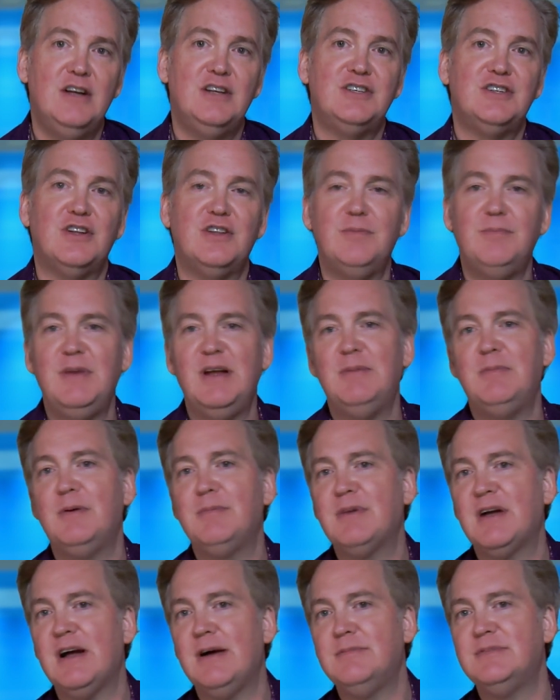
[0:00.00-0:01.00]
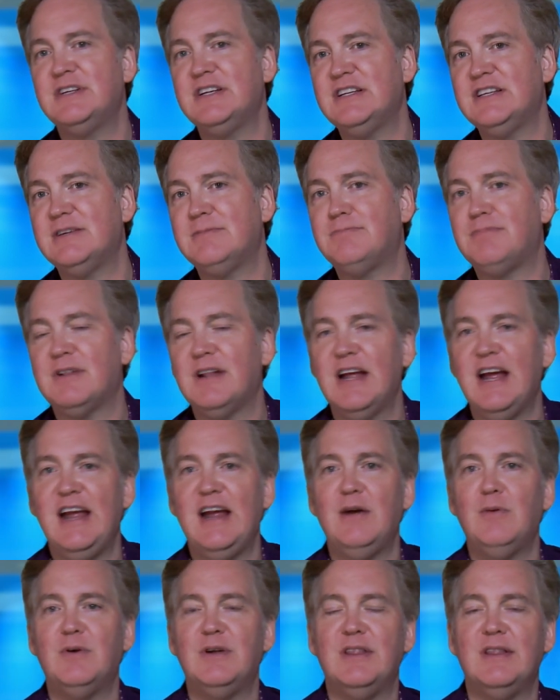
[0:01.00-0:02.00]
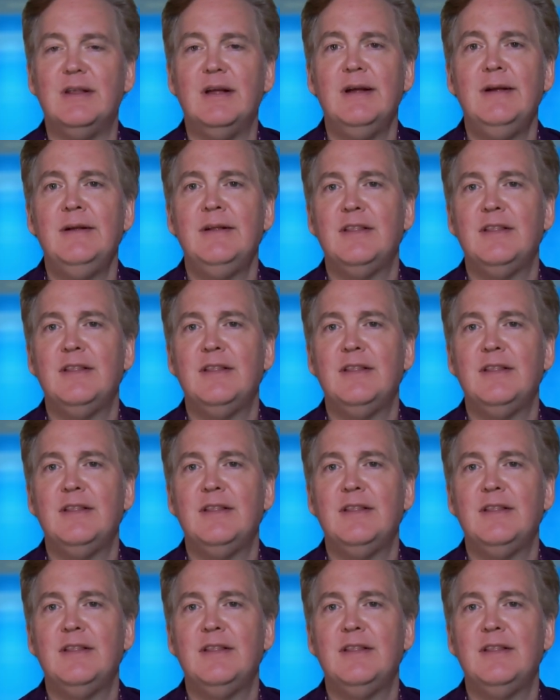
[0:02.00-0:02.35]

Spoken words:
So the minimum comes into play when